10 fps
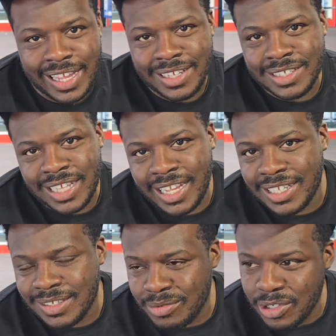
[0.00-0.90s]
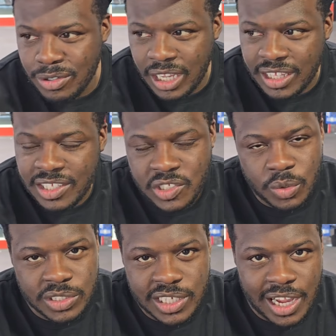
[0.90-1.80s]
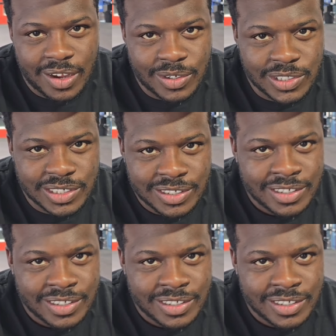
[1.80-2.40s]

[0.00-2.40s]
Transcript: Like, like when you look at the two styles,